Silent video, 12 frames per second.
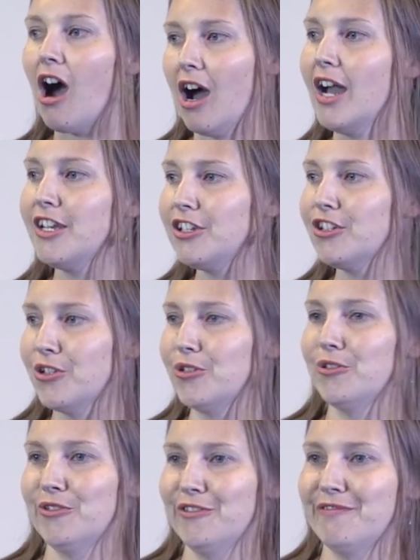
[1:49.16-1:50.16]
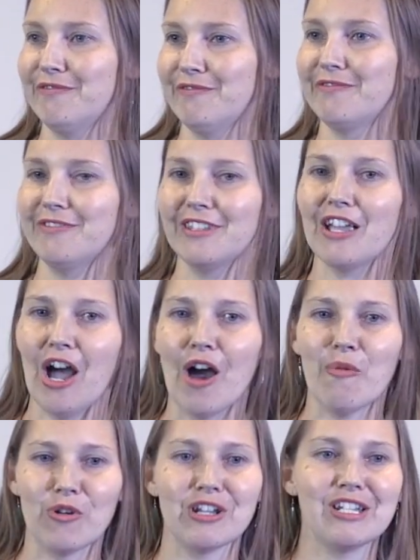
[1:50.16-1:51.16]
I knew I
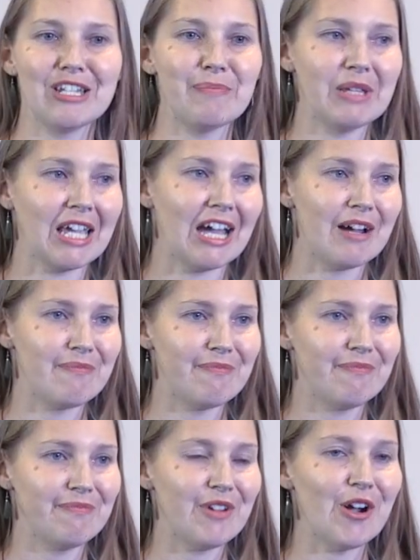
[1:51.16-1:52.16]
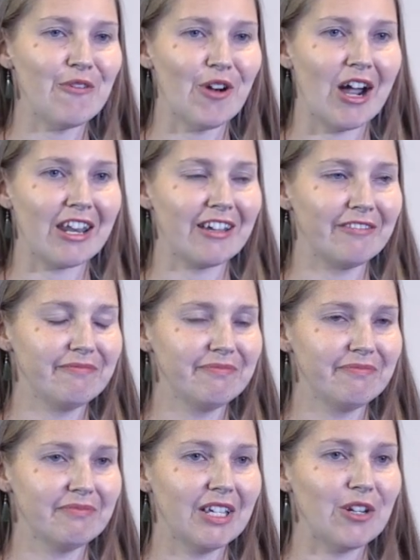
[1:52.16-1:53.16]
wanted to become a writer,
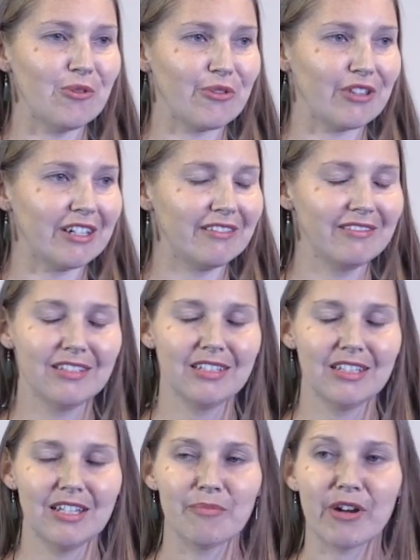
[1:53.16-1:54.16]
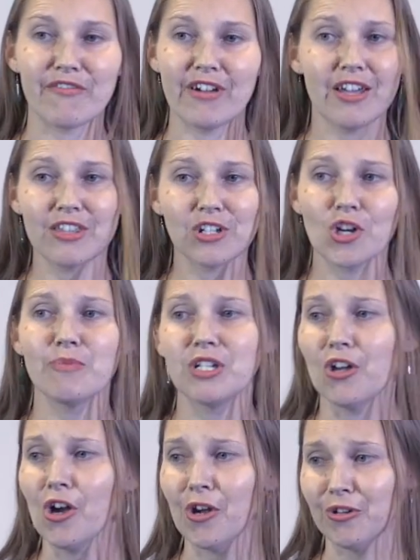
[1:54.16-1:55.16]
an author. My father told me
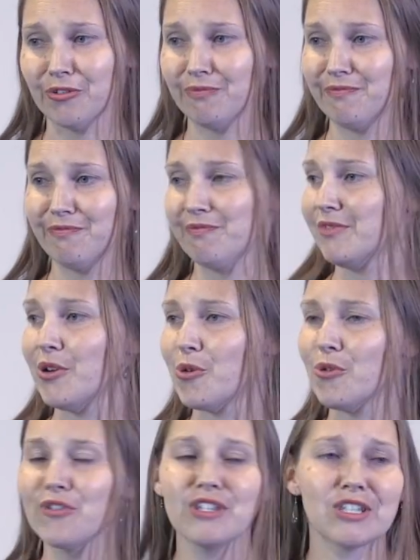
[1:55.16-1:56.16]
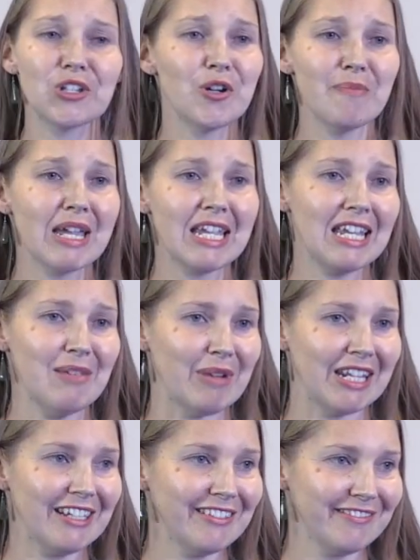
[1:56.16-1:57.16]
no, authors don't make any
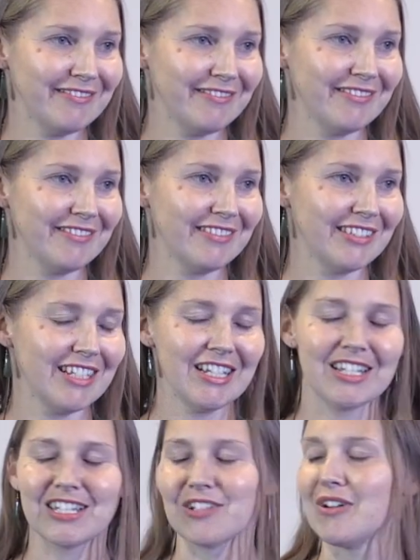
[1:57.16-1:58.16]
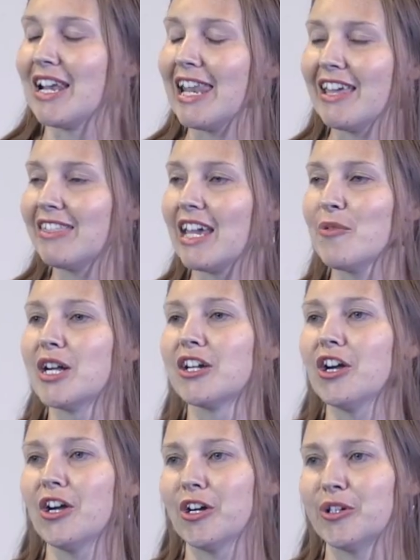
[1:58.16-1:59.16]
money. So I let that one
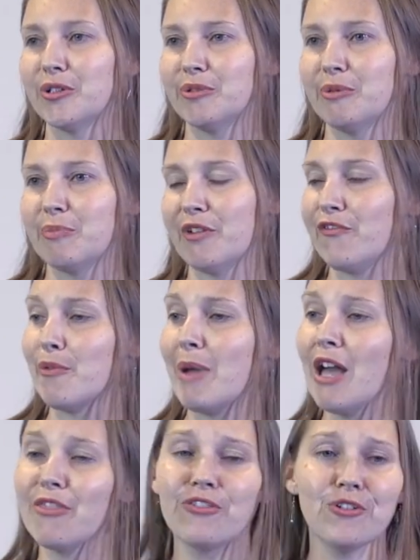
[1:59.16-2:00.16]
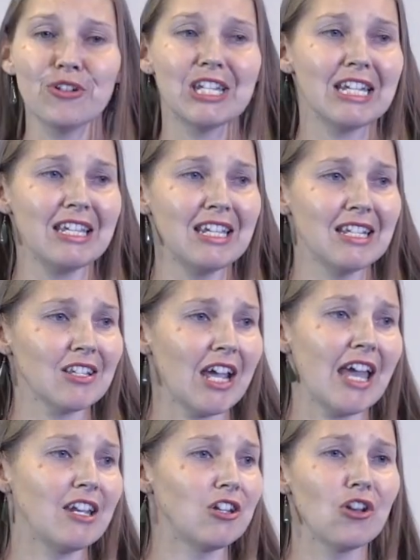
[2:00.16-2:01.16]
go. But for about 13 years, I
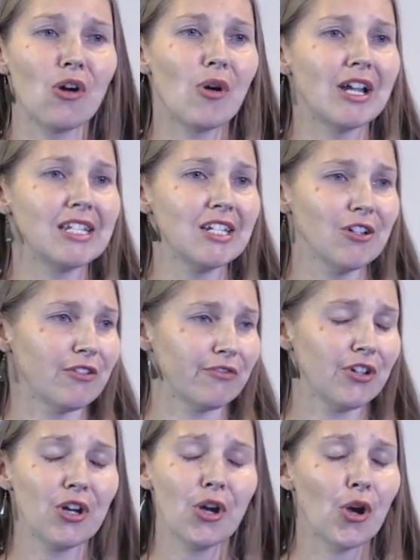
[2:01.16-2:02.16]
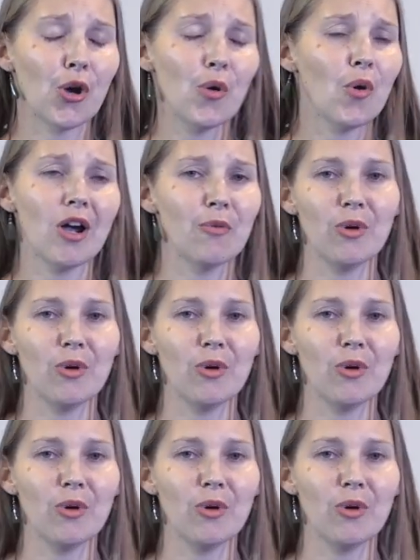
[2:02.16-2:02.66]
had no idea of who I